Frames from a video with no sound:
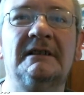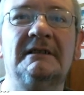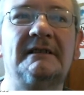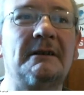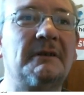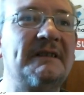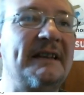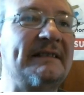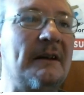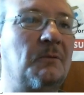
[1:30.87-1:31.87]
Now I
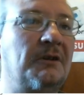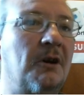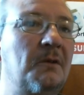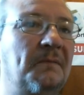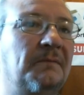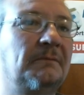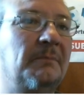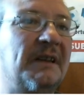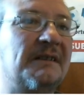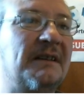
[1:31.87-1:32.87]
take that one off
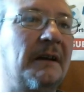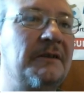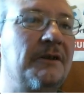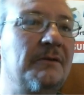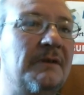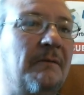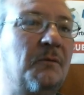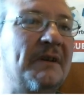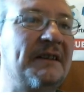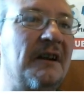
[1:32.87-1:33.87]
because I've
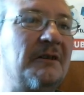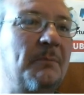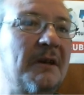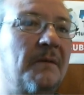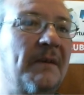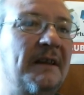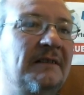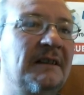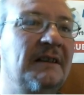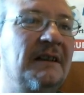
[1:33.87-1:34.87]
already done a bit of it,
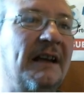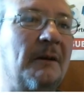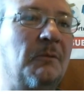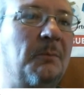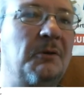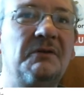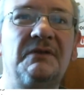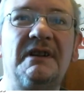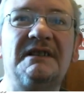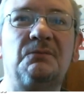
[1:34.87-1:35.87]
and we'll put
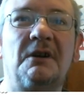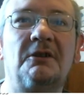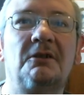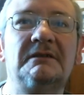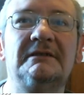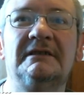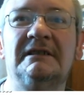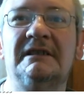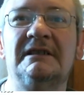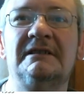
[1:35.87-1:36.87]
this one on
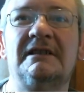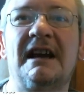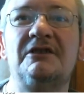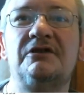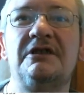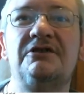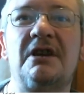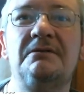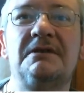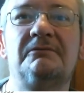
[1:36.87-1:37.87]
that actually
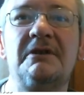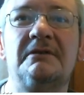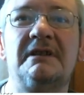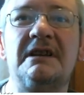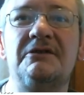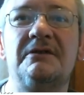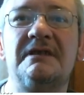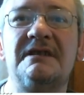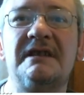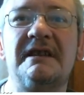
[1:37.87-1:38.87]
shows the route, and as you
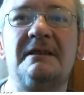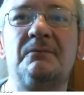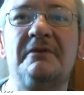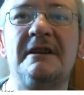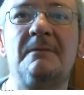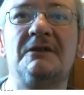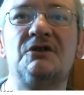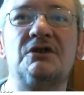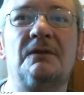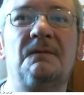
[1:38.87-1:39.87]
can see it pretty
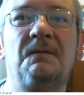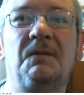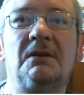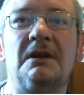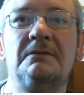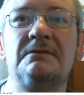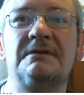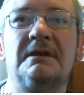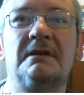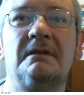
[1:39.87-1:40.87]
much
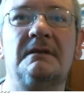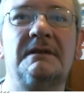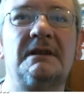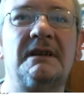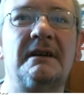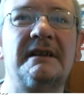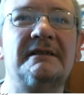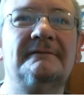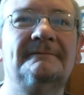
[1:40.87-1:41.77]
follows the line